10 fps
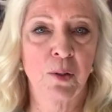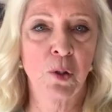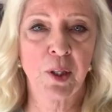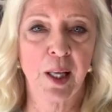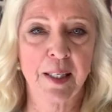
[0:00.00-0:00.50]

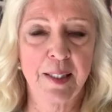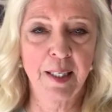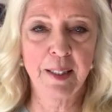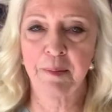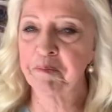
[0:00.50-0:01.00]
Usually I
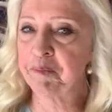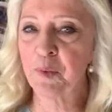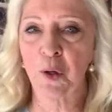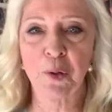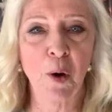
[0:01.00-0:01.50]
did.
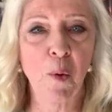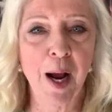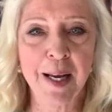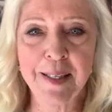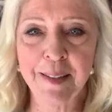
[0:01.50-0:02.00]
Don't know why
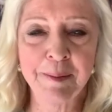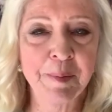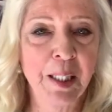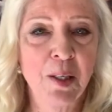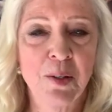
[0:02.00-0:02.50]
I didn't.
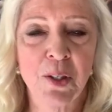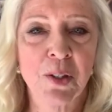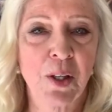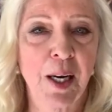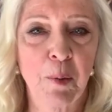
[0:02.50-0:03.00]
Just
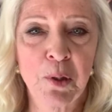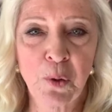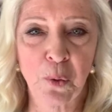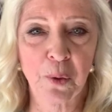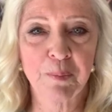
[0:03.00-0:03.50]
thought I was
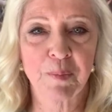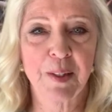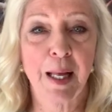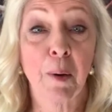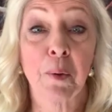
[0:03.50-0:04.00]
cool.
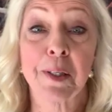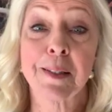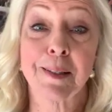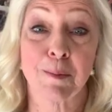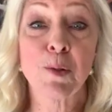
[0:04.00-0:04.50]
That
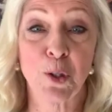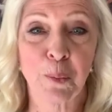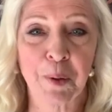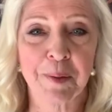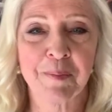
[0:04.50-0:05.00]
was
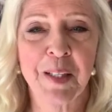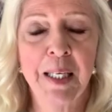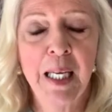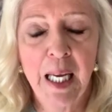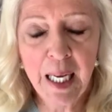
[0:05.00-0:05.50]
stupid.
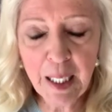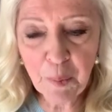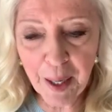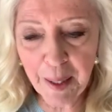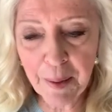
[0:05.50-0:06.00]

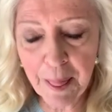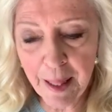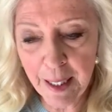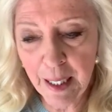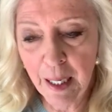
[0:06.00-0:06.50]
Anyway,
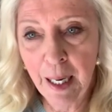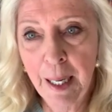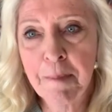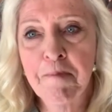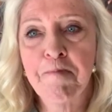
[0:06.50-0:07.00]

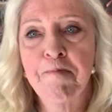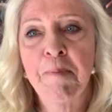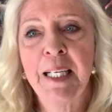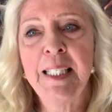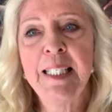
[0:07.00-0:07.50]

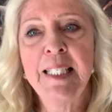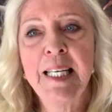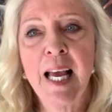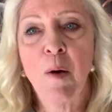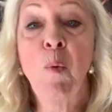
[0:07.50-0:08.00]

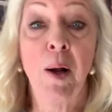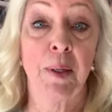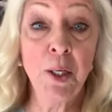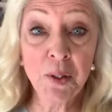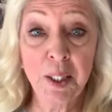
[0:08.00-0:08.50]
well,
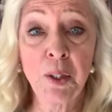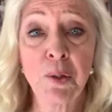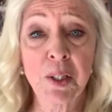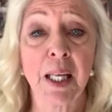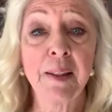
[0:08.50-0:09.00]
here's the
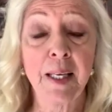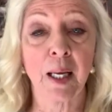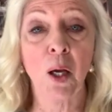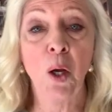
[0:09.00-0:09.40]
interesting thing.